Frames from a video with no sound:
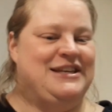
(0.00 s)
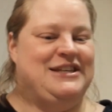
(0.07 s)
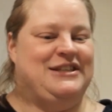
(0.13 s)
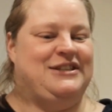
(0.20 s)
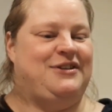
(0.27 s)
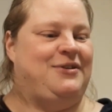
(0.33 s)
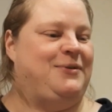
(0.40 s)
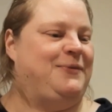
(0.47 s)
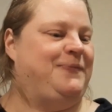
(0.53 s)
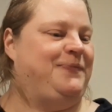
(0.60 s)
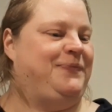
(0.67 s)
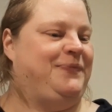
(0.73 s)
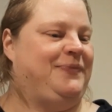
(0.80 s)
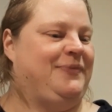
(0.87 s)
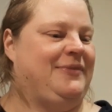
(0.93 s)
So
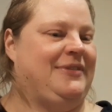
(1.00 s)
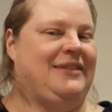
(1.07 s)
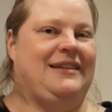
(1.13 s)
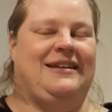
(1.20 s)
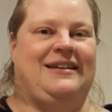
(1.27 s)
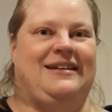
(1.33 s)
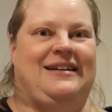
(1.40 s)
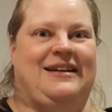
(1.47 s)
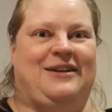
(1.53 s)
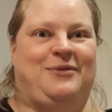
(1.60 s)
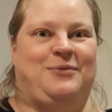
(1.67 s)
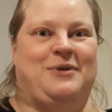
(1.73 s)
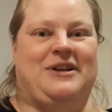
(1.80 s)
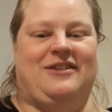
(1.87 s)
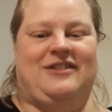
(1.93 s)
I
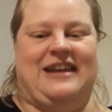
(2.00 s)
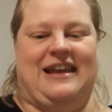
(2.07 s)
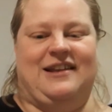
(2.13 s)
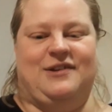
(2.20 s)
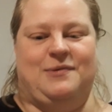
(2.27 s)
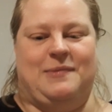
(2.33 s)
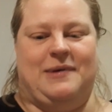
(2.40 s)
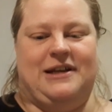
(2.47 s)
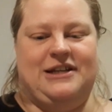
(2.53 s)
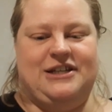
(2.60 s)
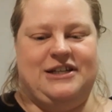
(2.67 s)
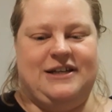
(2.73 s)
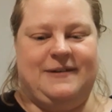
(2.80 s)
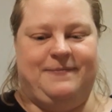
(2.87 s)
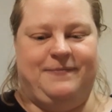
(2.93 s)
don't want to take too
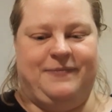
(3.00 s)
much,